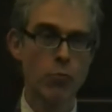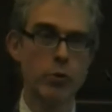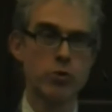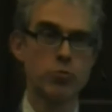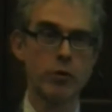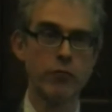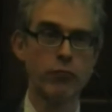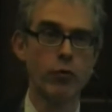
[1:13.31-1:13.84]

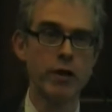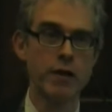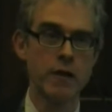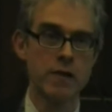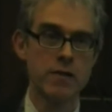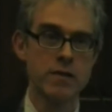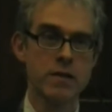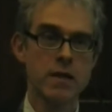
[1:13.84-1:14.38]
which we've
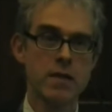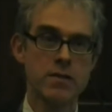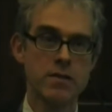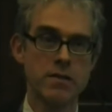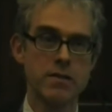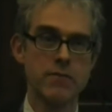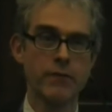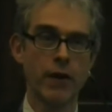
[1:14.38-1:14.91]
witnessed
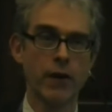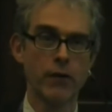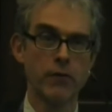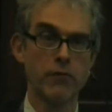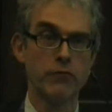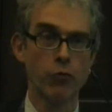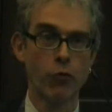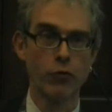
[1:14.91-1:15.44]
since the
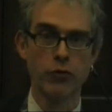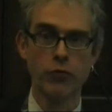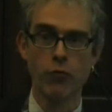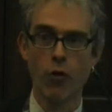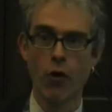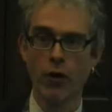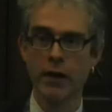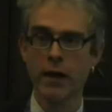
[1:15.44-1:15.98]
failure of Northern
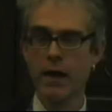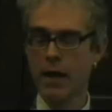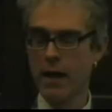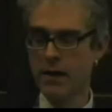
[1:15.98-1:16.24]
Rock